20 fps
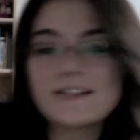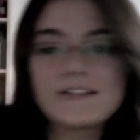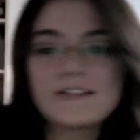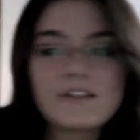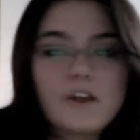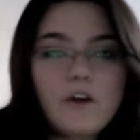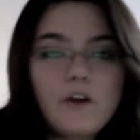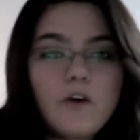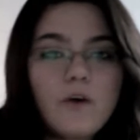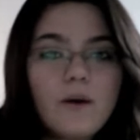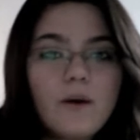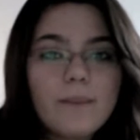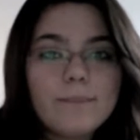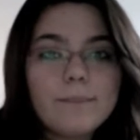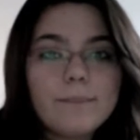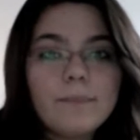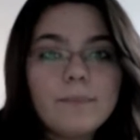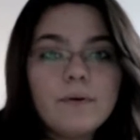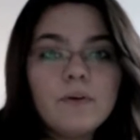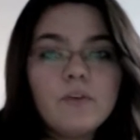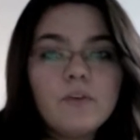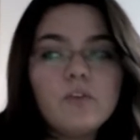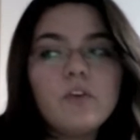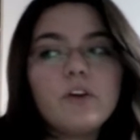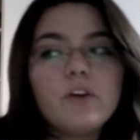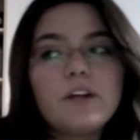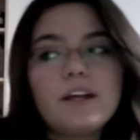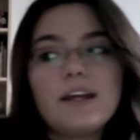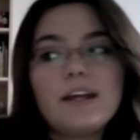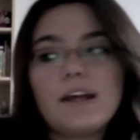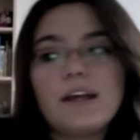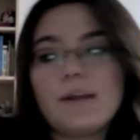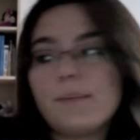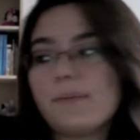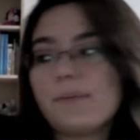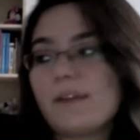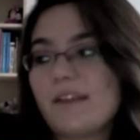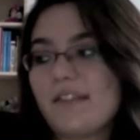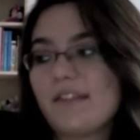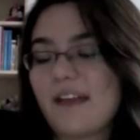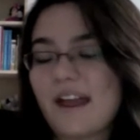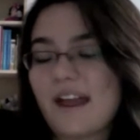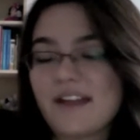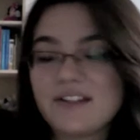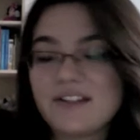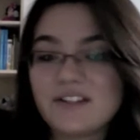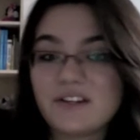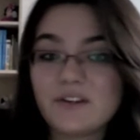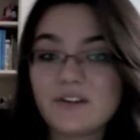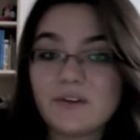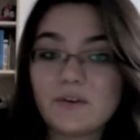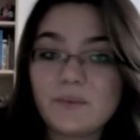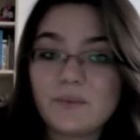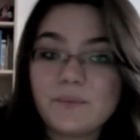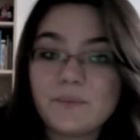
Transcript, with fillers: so I'm learning how to play that too.